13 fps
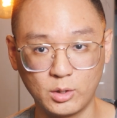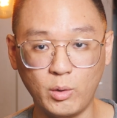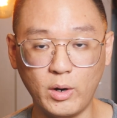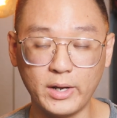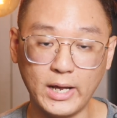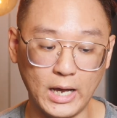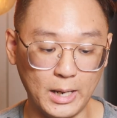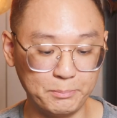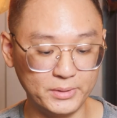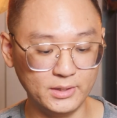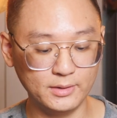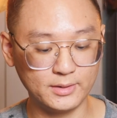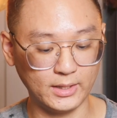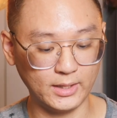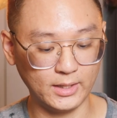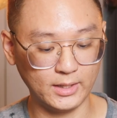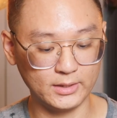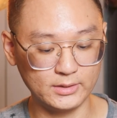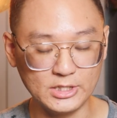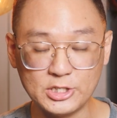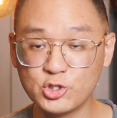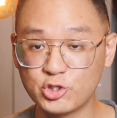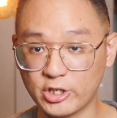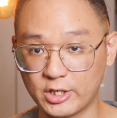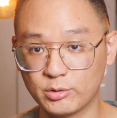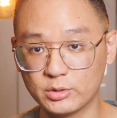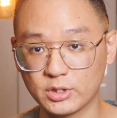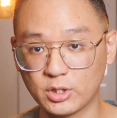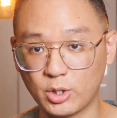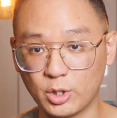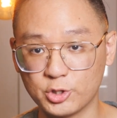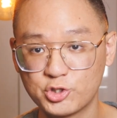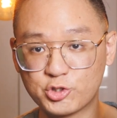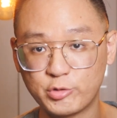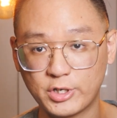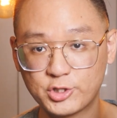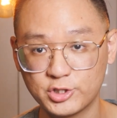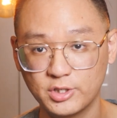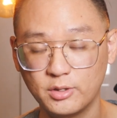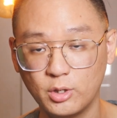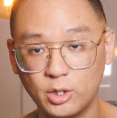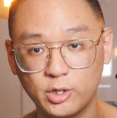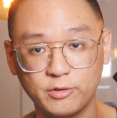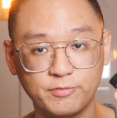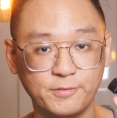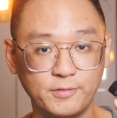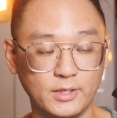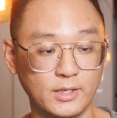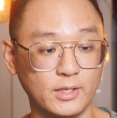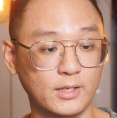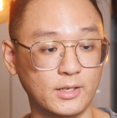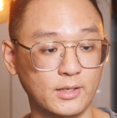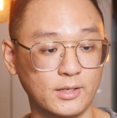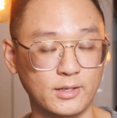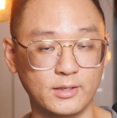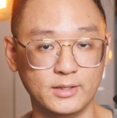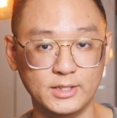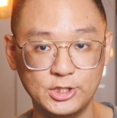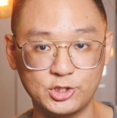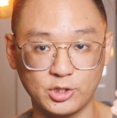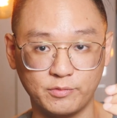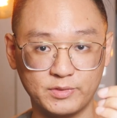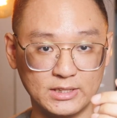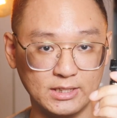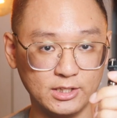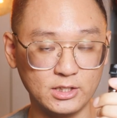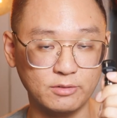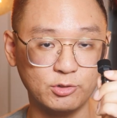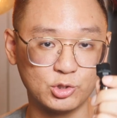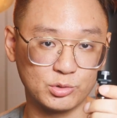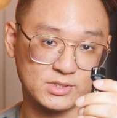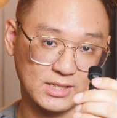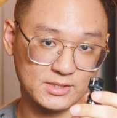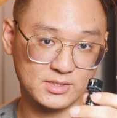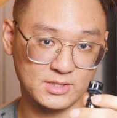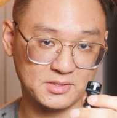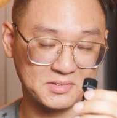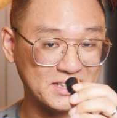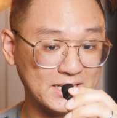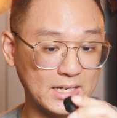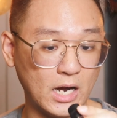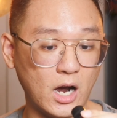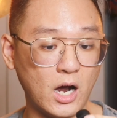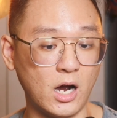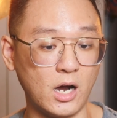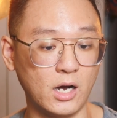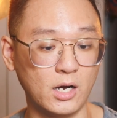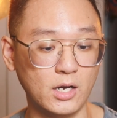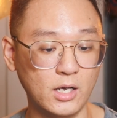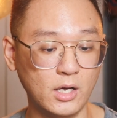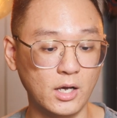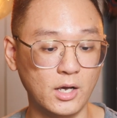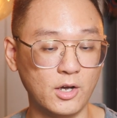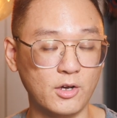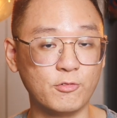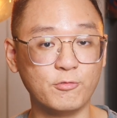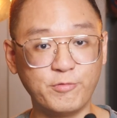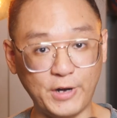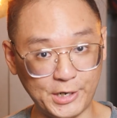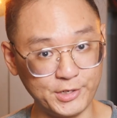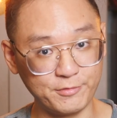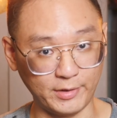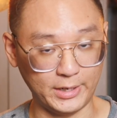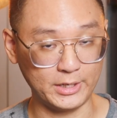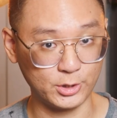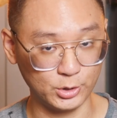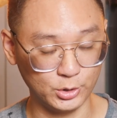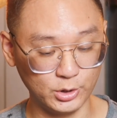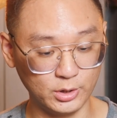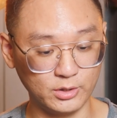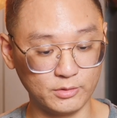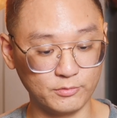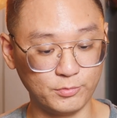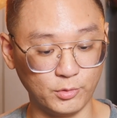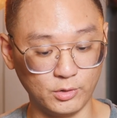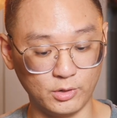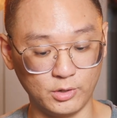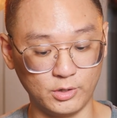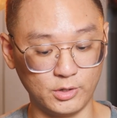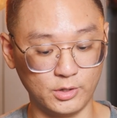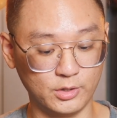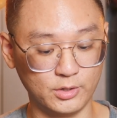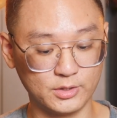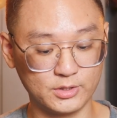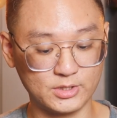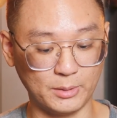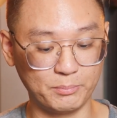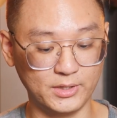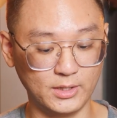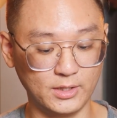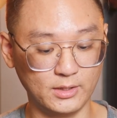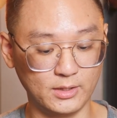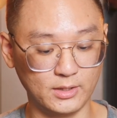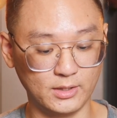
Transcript: quite happy that in general the construction of each of the individual sensors, they are very good for something